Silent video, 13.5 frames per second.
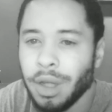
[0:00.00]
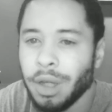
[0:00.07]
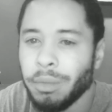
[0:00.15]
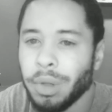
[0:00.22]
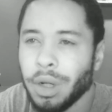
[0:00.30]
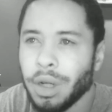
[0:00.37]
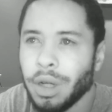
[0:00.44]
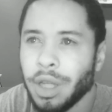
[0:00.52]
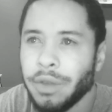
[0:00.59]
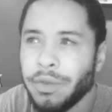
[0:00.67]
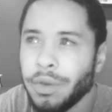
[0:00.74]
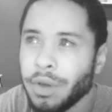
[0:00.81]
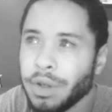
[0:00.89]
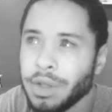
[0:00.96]
But if
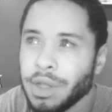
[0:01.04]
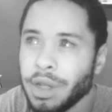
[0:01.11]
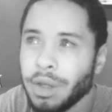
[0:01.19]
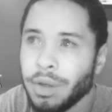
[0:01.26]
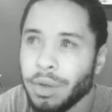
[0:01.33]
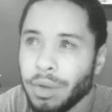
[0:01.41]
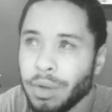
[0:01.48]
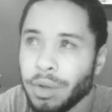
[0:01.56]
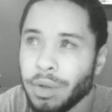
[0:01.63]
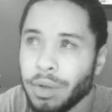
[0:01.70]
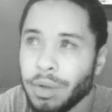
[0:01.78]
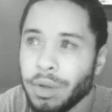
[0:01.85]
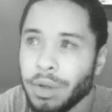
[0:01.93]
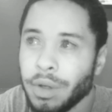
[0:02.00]
you understand
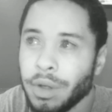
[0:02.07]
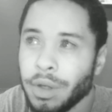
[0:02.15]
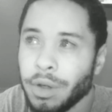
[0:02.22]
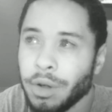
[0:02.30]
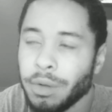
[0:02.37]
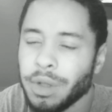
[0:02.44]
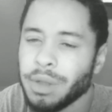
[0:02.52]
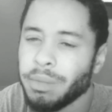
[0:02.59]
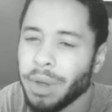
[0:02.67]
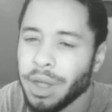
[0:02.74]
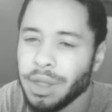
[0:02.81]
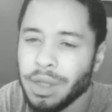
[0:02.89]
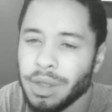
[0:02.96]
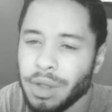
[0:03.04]
Google or just
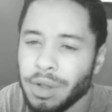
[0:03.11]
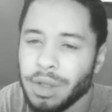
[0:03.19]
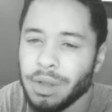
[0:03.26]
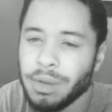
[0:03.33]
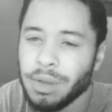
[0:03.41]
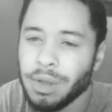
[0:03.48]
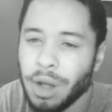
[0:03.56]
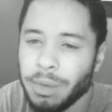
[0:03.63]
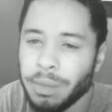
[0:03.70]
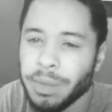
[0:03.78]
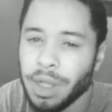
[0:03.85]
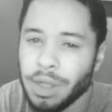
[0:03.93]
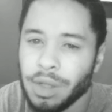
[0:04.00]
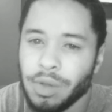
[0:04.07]
basic search engine
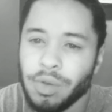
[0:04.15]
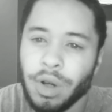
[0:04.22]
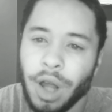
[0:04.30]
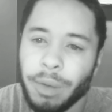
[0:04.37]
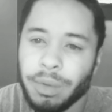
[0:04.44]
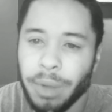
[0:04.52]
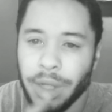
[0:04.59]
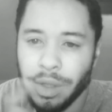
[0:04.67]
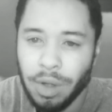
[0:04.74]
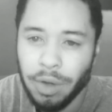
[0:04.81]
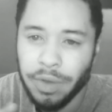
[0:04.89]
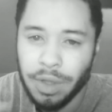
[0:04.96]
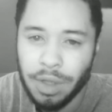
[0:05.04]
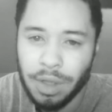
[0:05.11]
optimization, you can optimize all
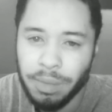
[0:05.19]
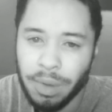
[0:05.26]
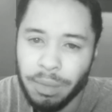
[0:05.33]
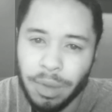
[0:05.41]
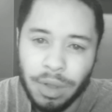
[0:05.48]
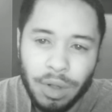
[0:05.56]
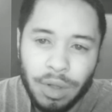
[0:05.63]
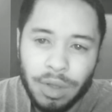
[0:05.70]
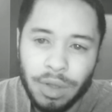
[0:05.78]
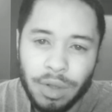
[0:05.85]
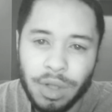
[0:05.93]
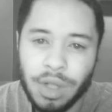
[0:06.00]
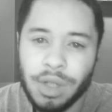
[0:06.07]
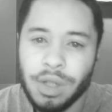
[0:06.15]
these because pretty much all
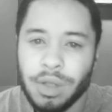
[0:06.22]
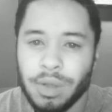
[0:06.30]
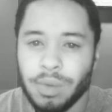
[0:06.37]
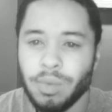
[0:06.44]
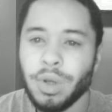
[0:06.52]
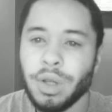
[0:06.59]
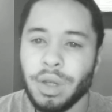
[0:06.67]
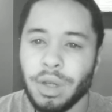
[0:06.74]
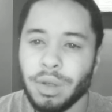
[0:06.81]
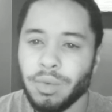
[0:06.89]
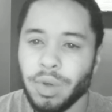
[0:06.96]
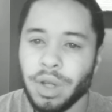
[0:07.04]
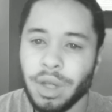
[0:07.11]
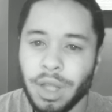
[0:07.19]
search engines work
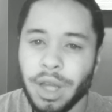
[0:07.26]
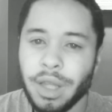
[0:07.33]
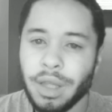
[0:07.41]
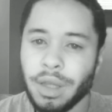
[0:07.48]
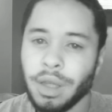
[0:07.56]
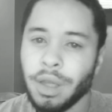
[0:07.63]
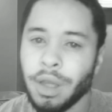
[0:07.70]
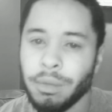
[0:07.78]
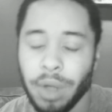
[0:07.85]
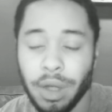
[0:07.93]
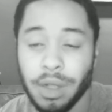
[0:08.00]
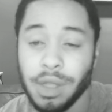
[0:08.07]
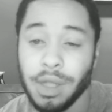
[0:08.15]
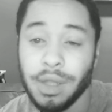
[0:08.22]
alike. I'm not gonna say the